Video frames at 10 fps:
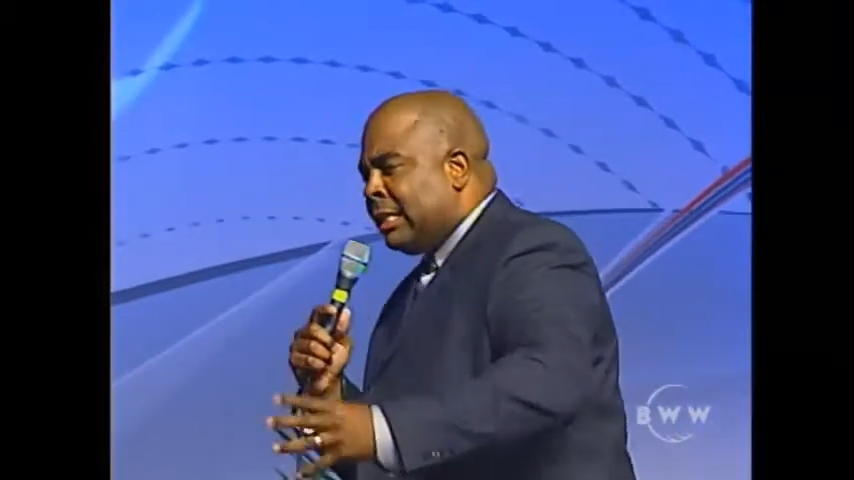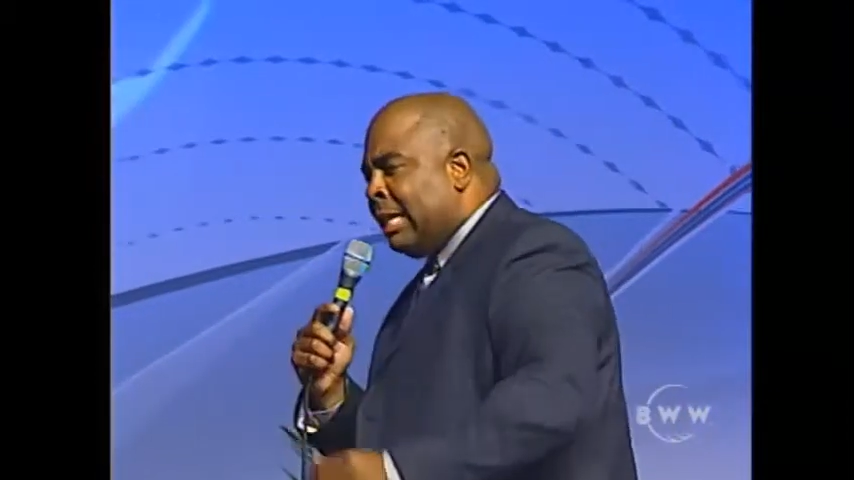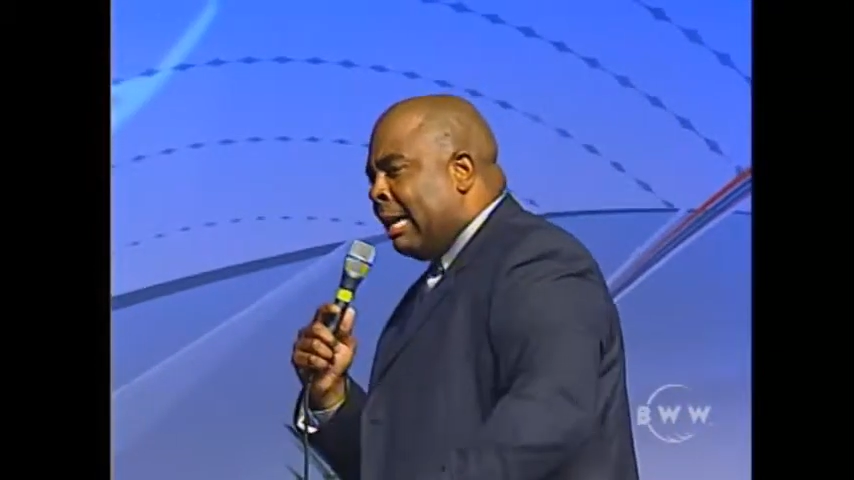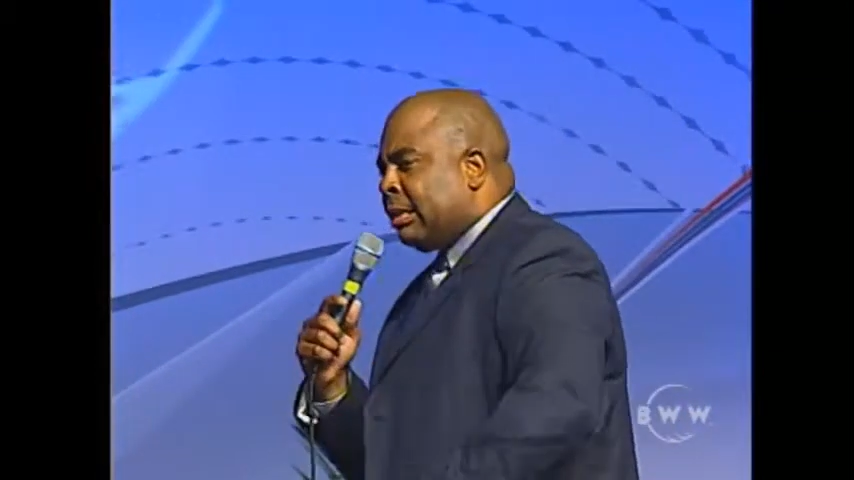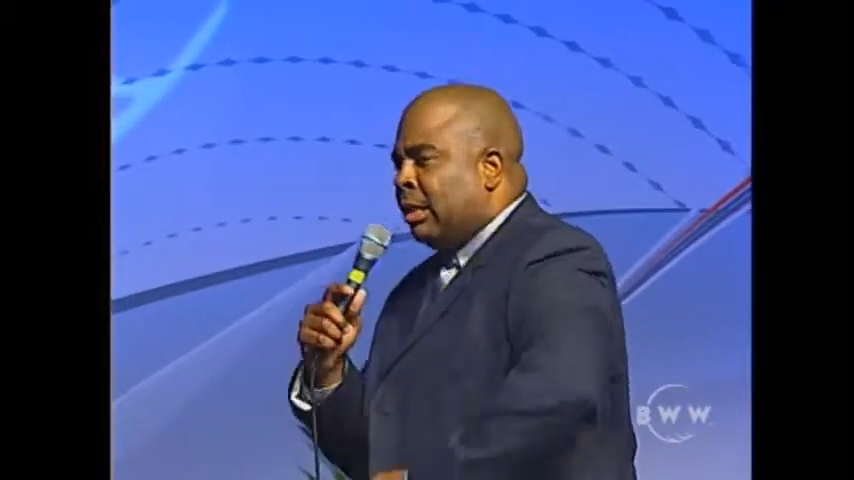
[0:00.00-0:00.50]
his
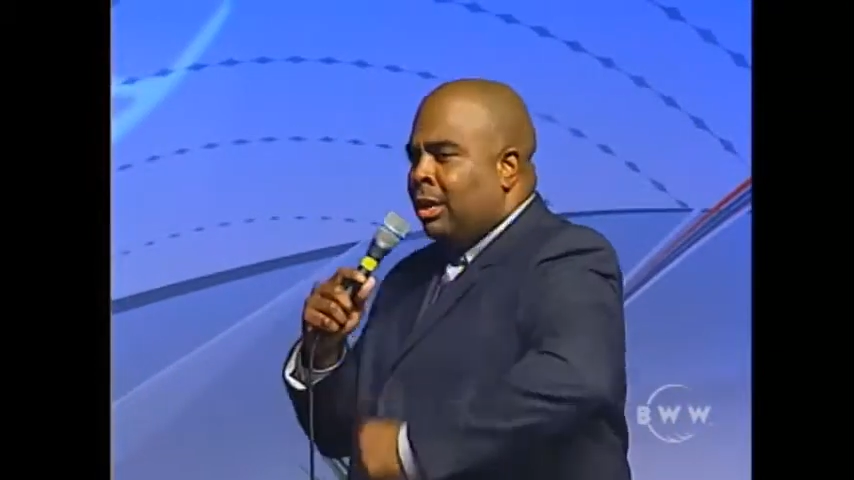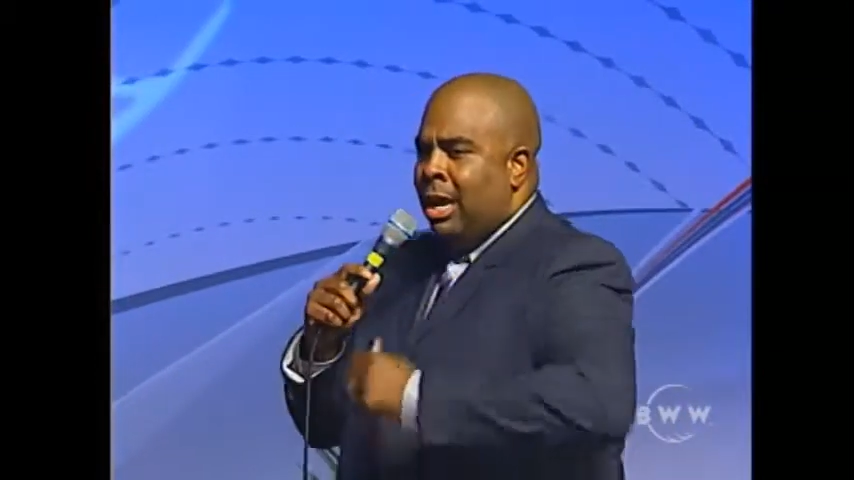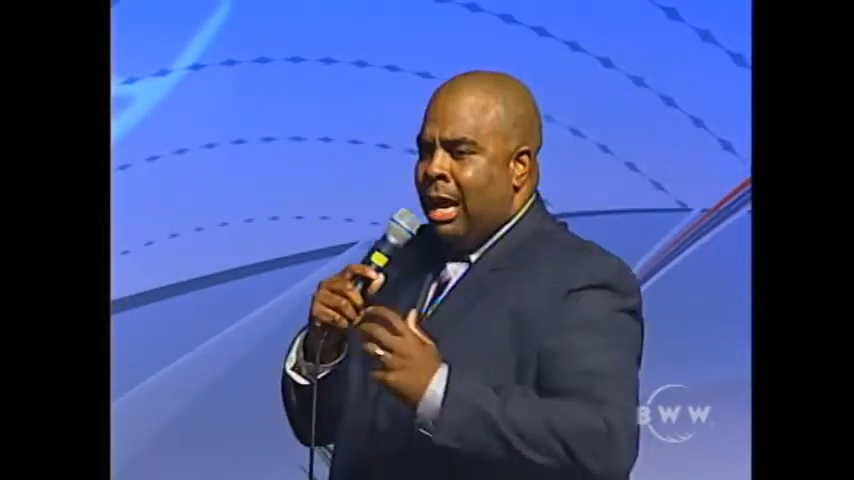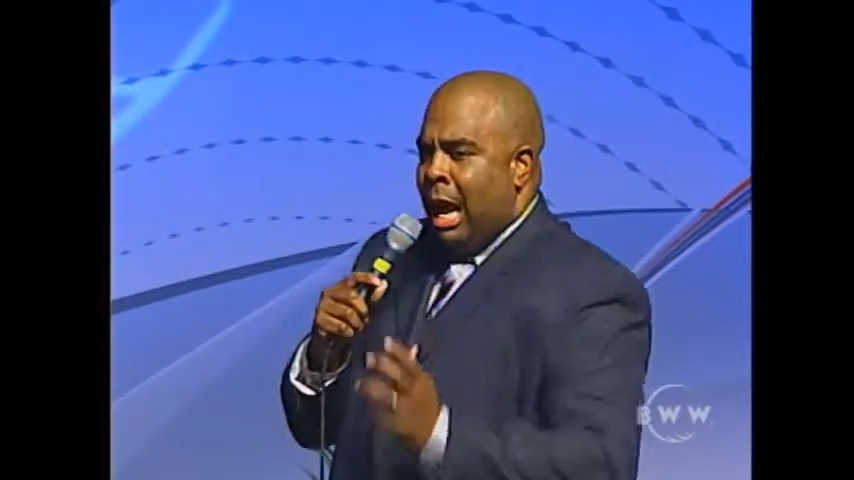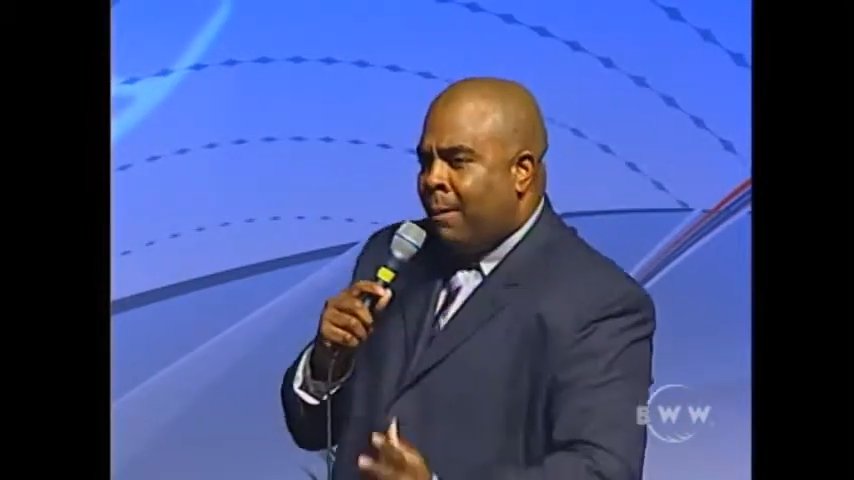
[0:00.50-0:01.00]
Lexus.
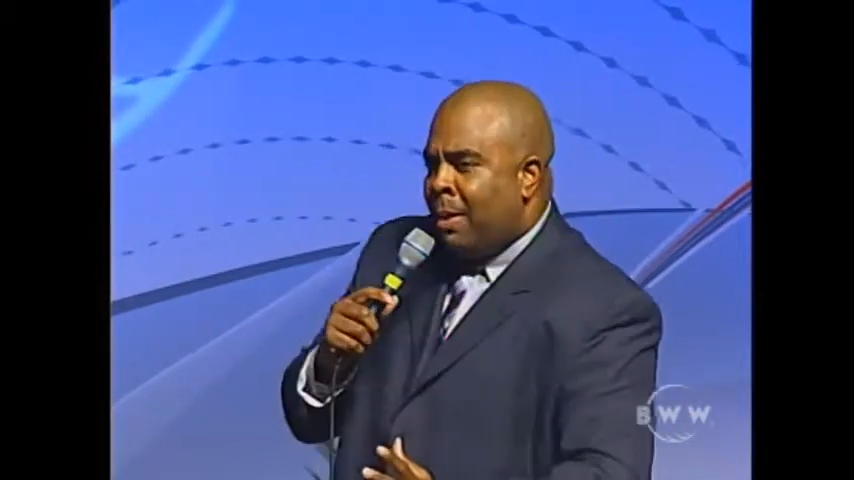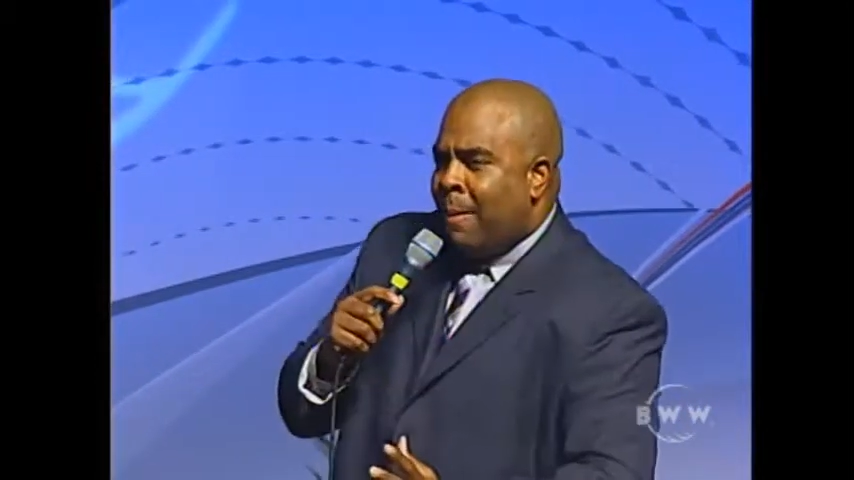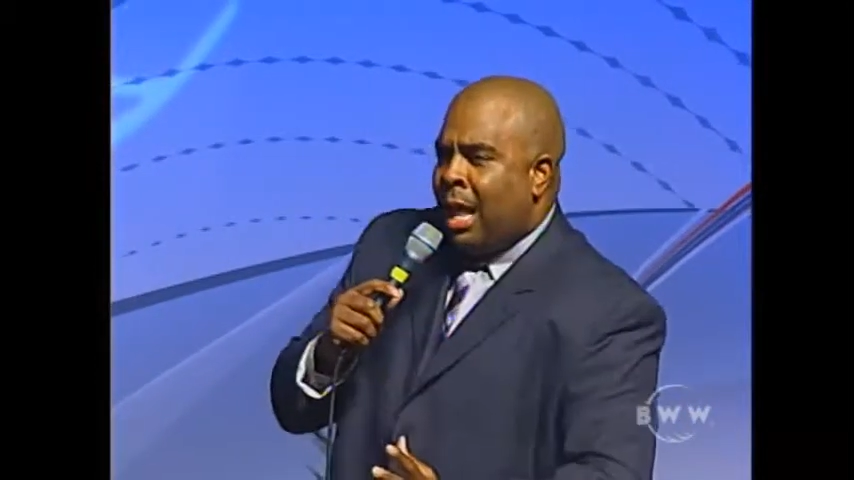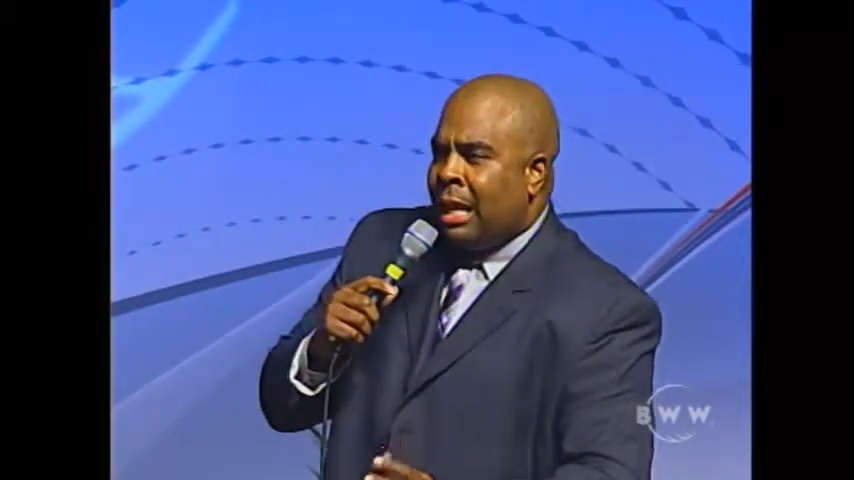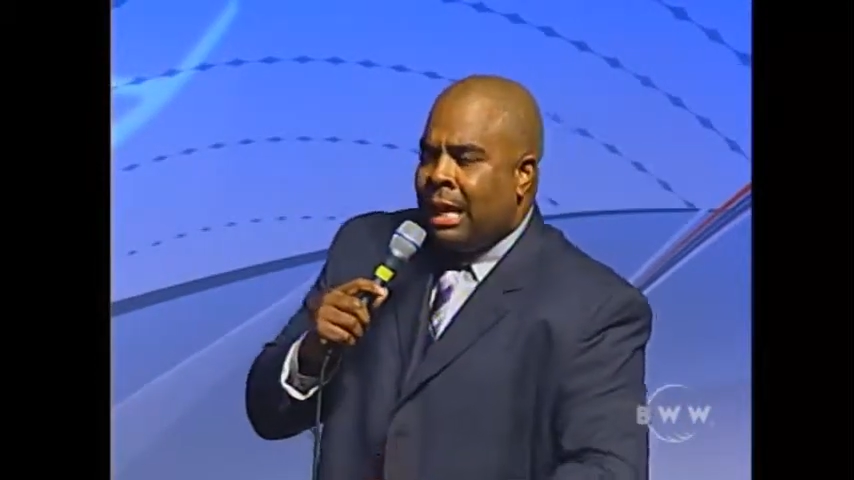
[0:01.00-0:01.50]
I'm in
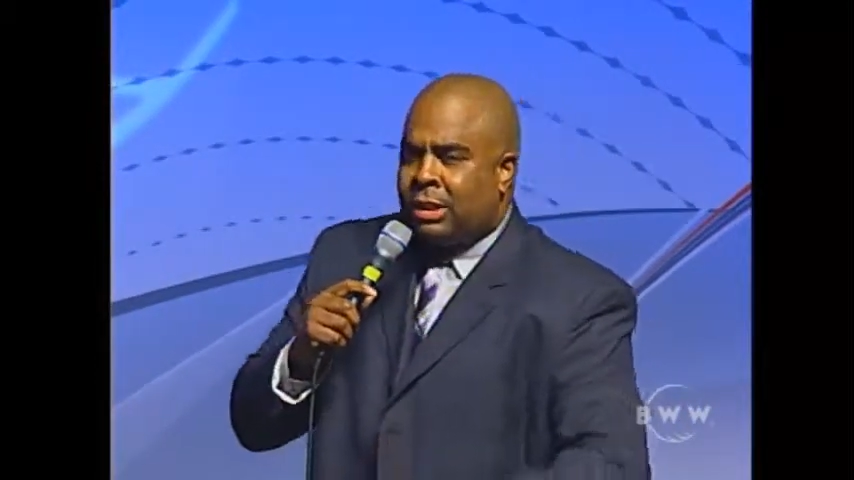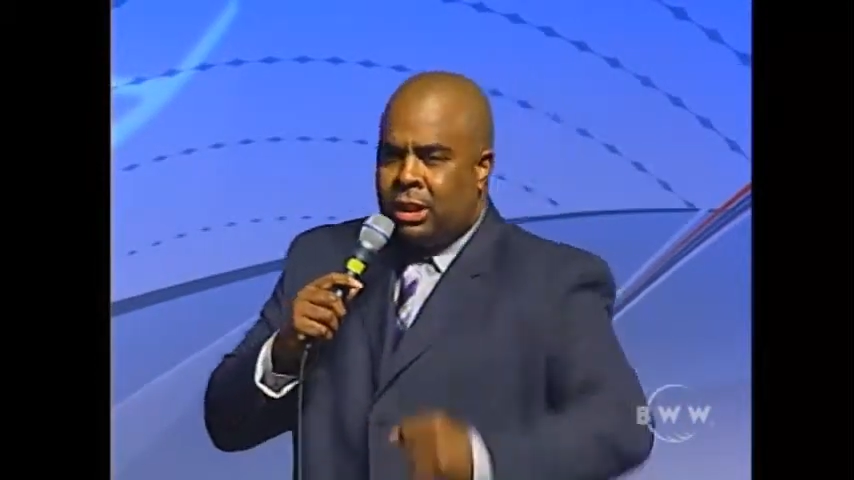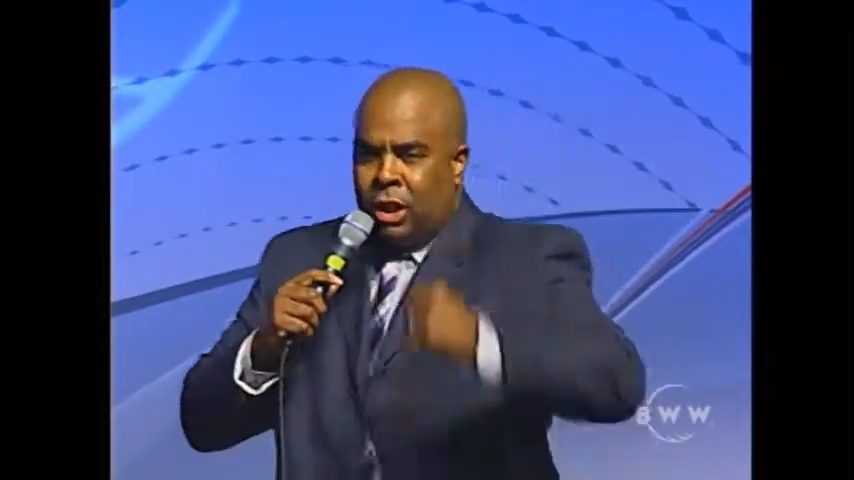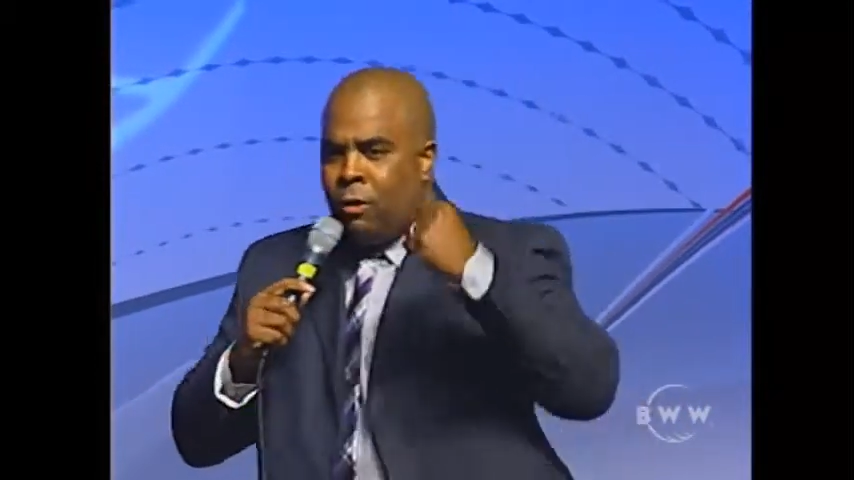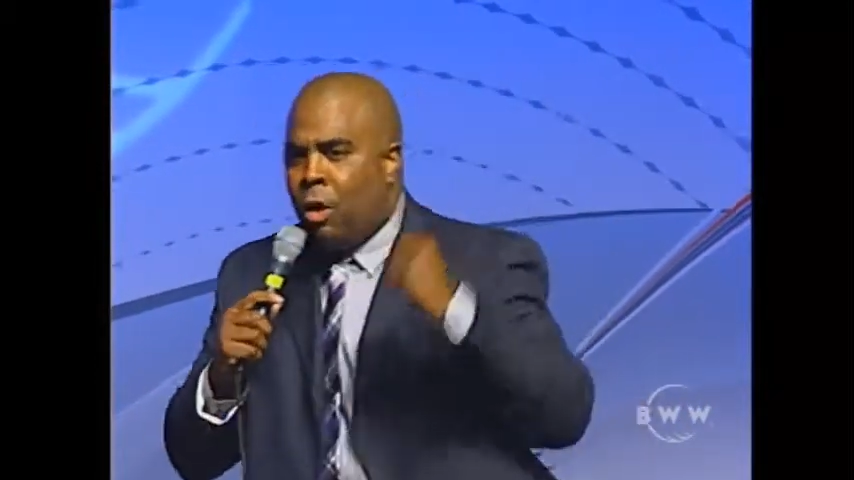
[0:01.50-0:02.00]
my
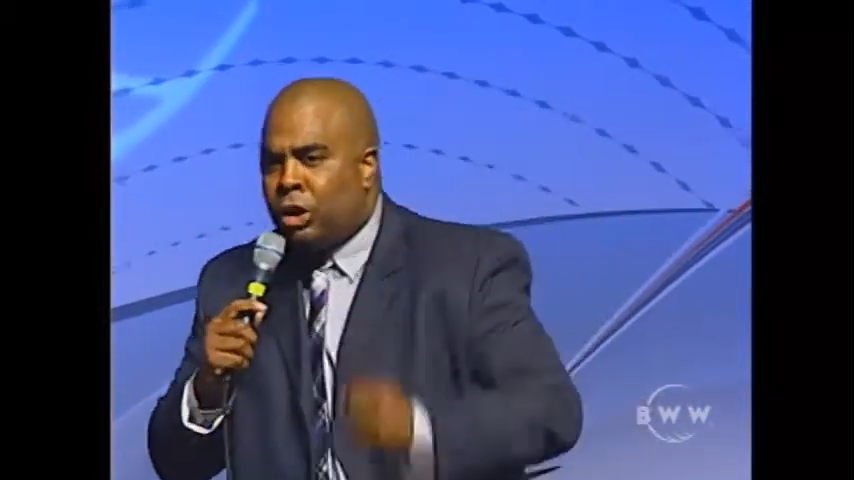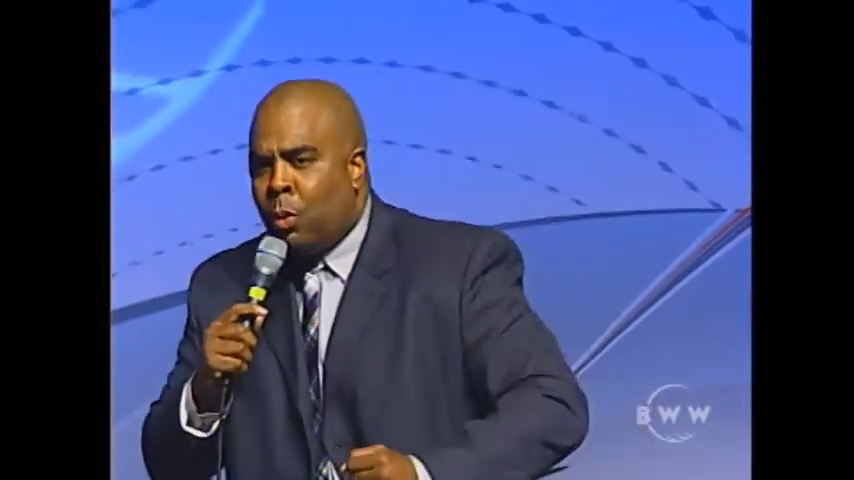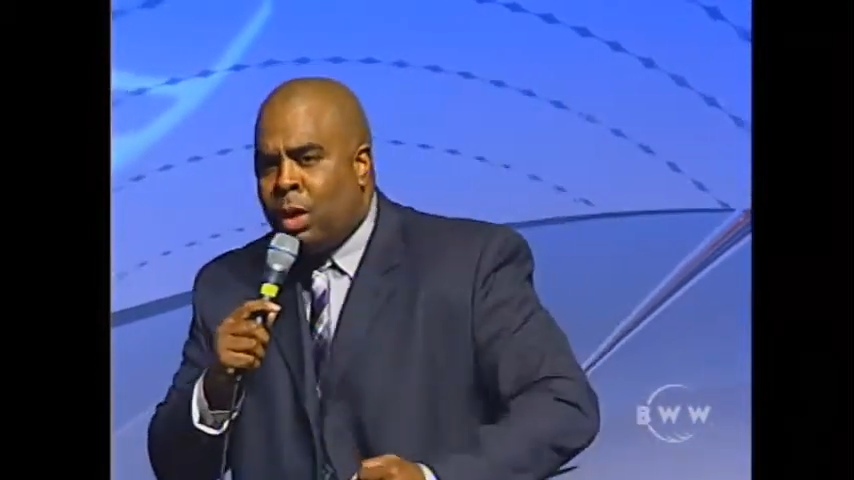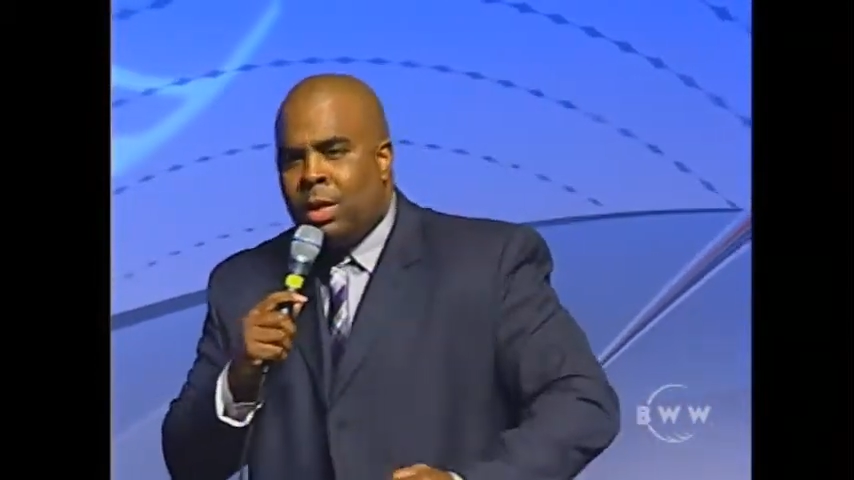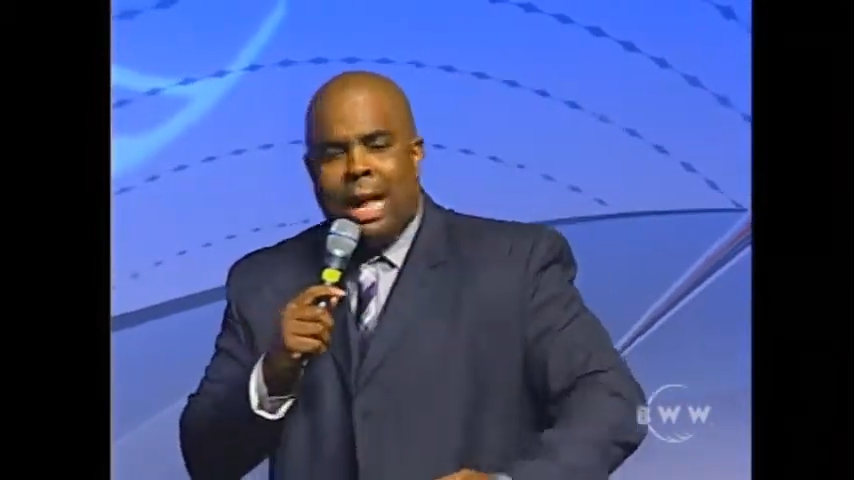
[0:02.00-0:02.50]
Lexus. He rolls the window